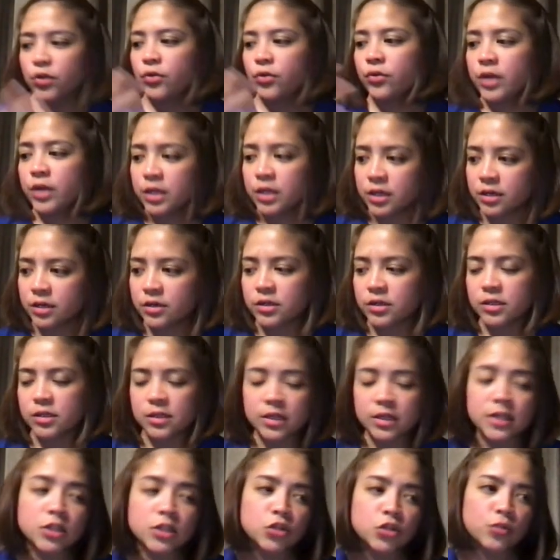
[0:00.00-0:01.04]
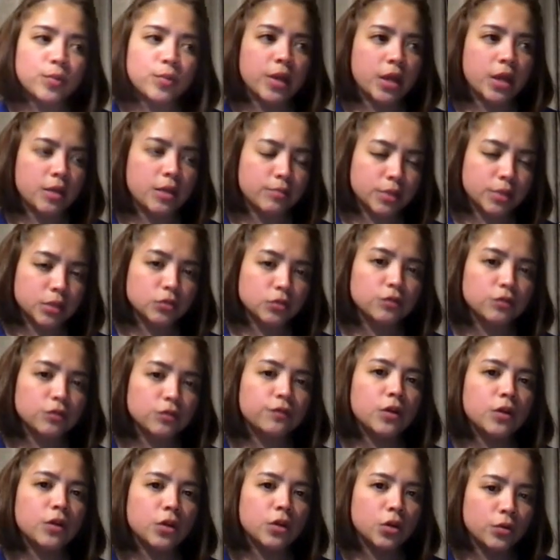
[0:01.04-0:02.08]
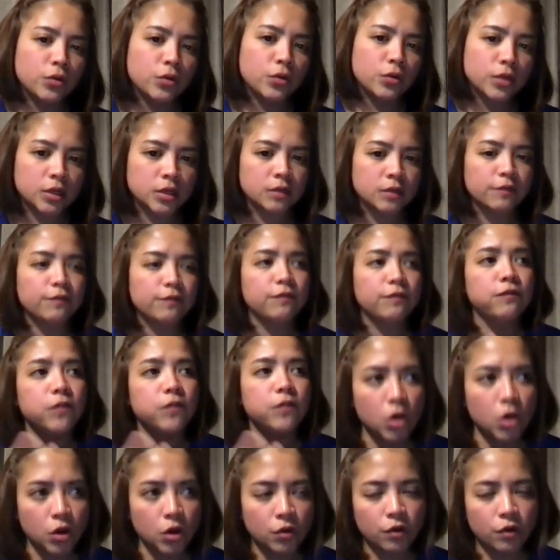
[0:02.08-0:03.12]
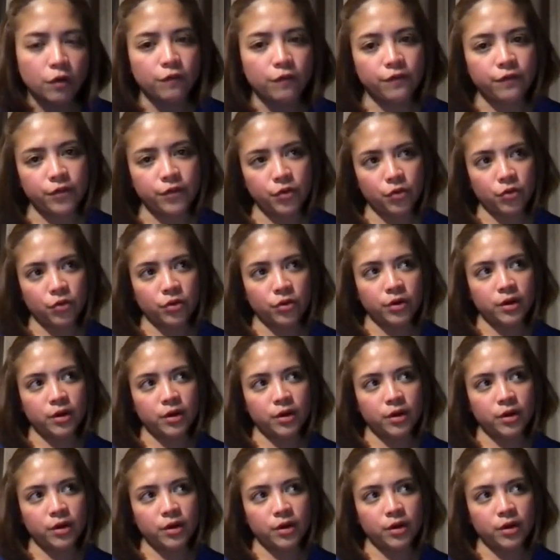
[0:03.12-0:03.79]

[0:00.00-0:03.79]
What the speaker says: readers need to be able to follow the flow of your